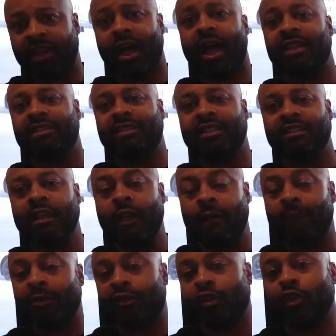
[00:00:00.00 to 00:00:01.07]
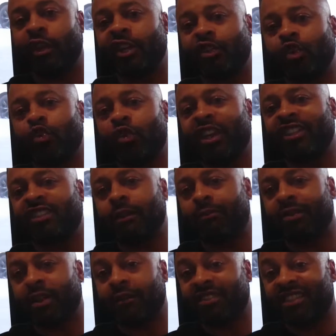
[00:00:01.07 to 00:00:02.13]
nonsense, but to know that you create
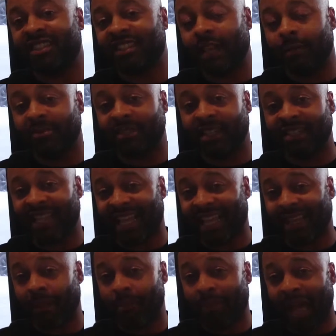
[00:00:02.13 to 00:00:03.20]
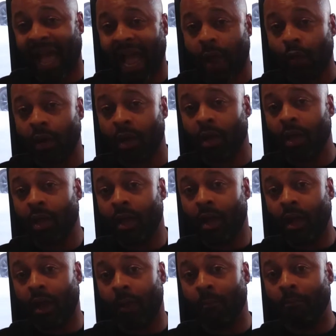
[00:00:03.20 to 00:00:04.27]
something of substance that can empower,
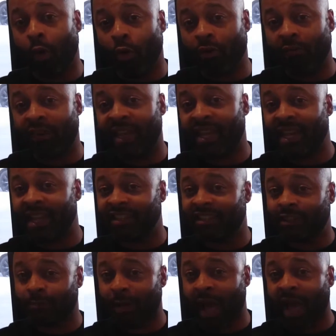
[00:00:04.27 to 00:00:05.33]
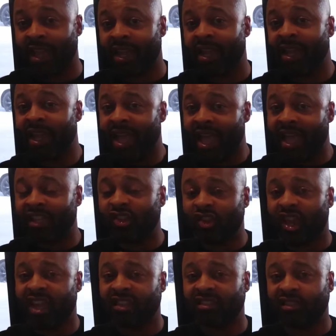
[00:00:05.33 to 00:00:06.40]
motivate, inspire, and
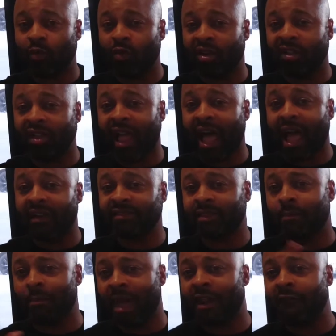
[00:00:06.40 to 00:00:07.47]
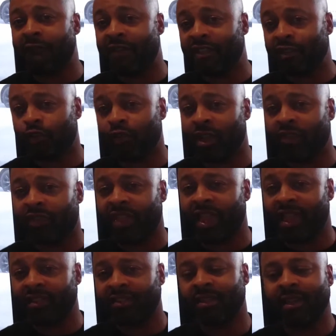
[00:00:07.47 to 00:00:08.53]
change someone's life to manifest great
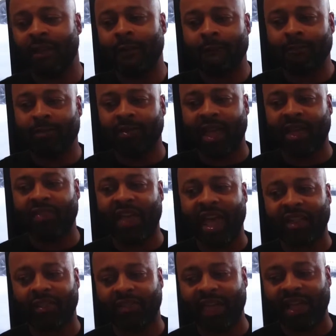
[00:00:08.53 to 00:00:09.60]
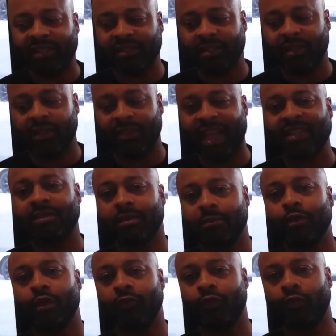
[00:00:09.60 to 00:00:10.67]
things, that's the
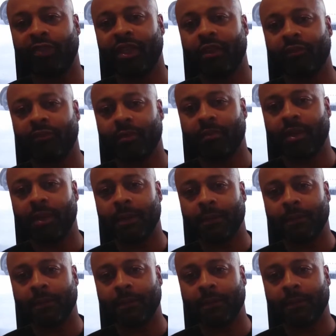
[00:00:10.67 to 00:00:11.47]
beautiful thing for me.